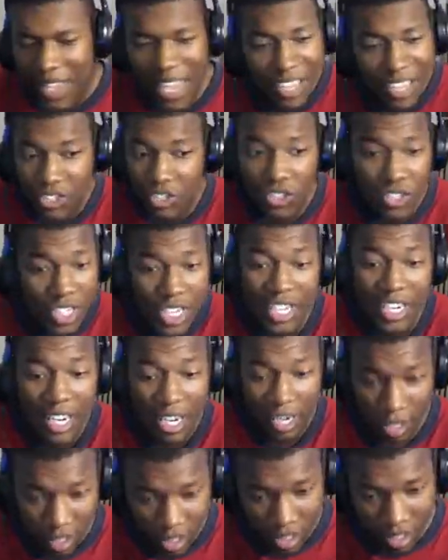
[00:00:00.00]
That's
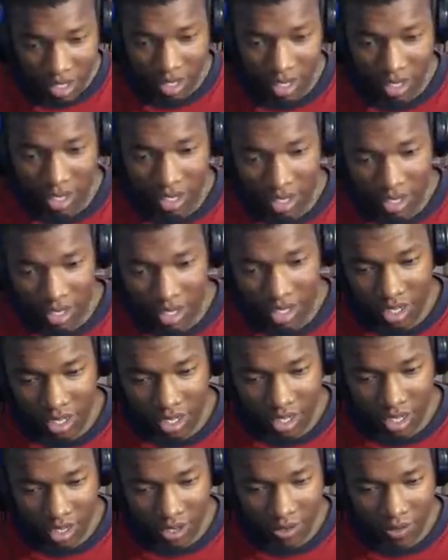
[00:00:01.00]
cheating.
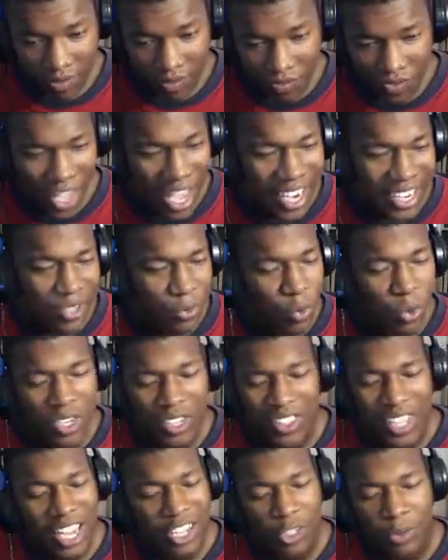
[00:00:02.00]
That is
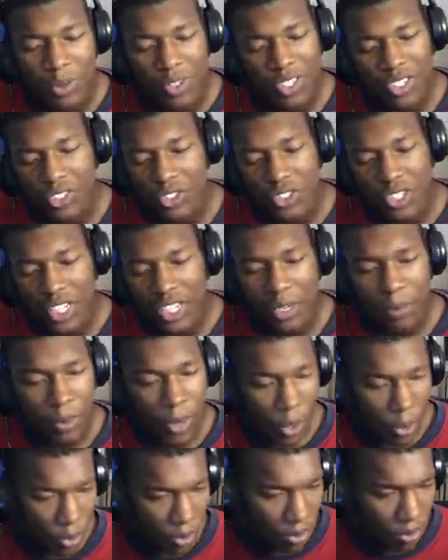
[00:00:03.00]
1000% cheating,
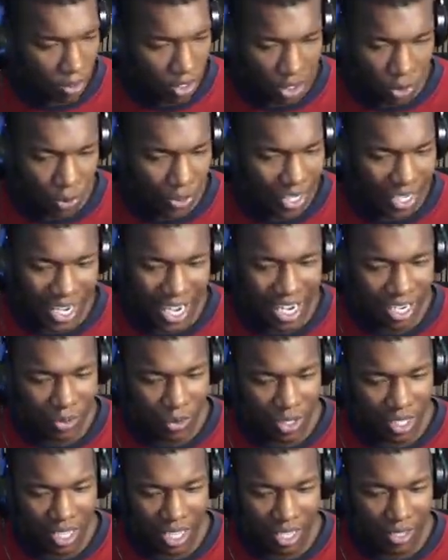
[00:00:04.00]
bro. Swear to God,
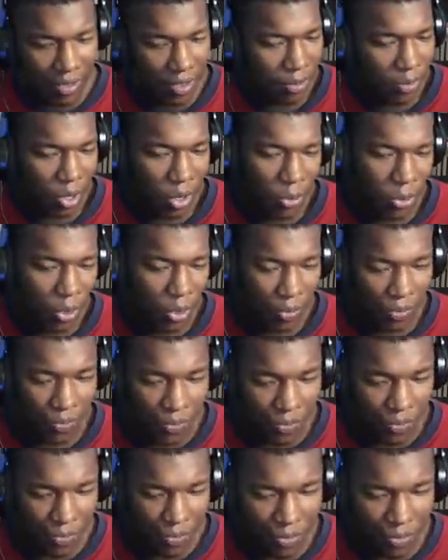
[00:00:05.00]
it's come on, bro.